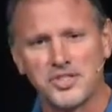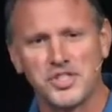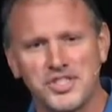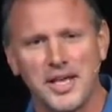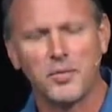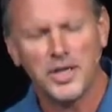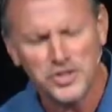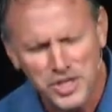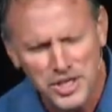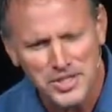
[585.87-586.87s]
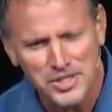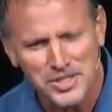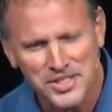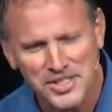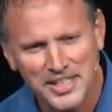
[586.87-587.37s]
She said, when
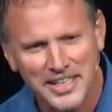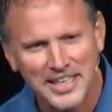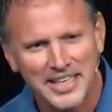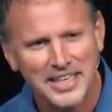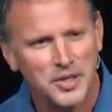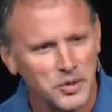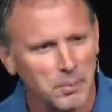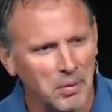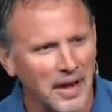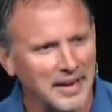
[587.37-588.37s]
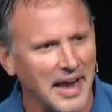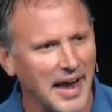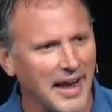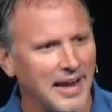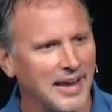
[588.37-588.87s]
Jesus healed the blind guy.
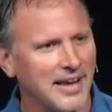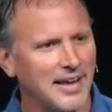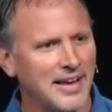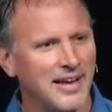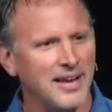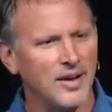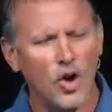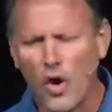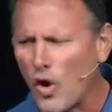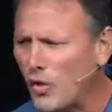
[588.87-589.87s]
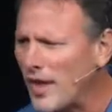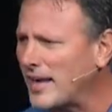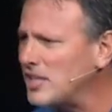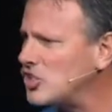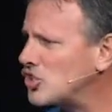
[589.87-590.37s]
Oh, that
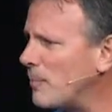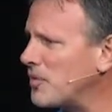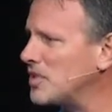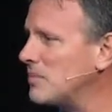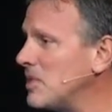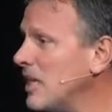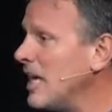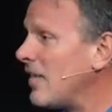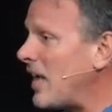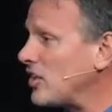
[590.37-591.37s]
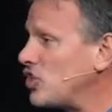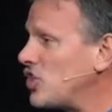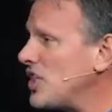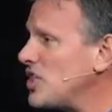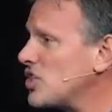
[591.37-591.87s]
did something to me. That
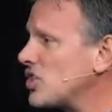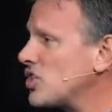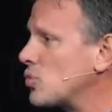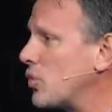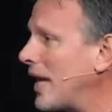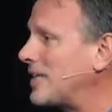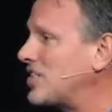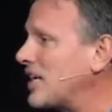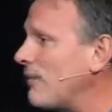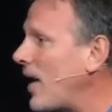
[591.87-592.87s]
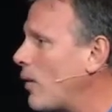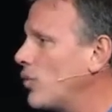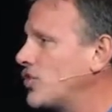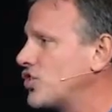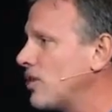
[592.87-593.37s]
Jesus would identify
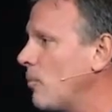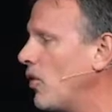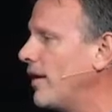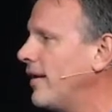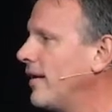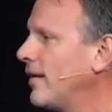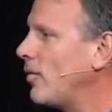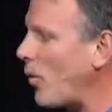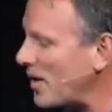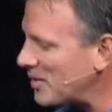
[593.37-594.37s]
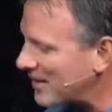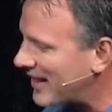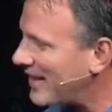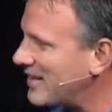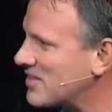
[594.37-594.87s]
with someone. Well, why do you think
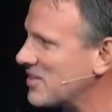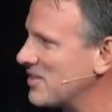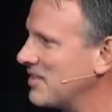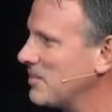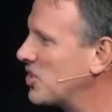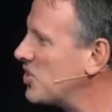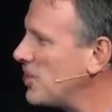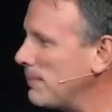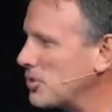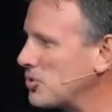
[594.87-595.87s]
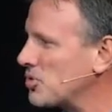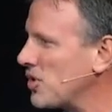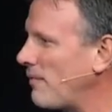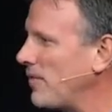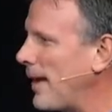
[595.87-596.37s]
that is? Because she puts
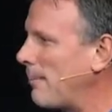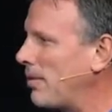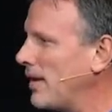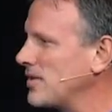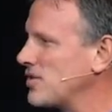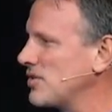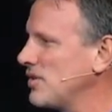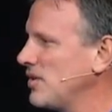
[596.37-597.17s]
herself in that place.